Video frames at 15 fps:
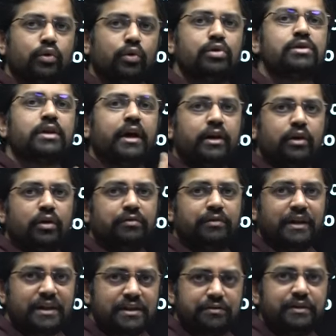those kind of
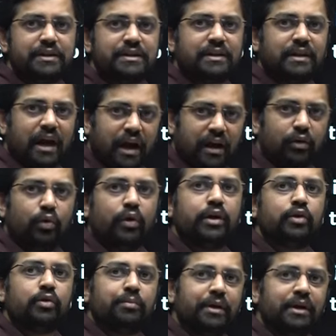texts which are
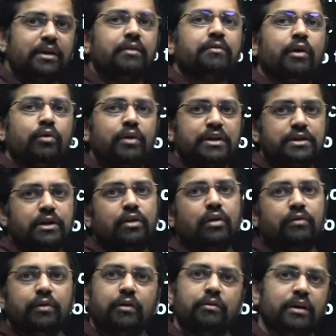going to build the foundation
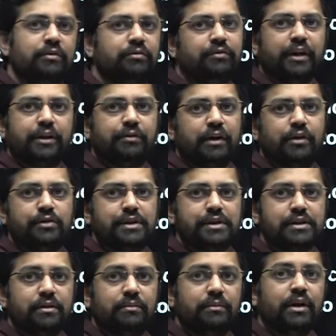of our faith value
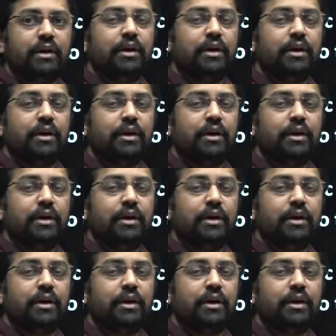system.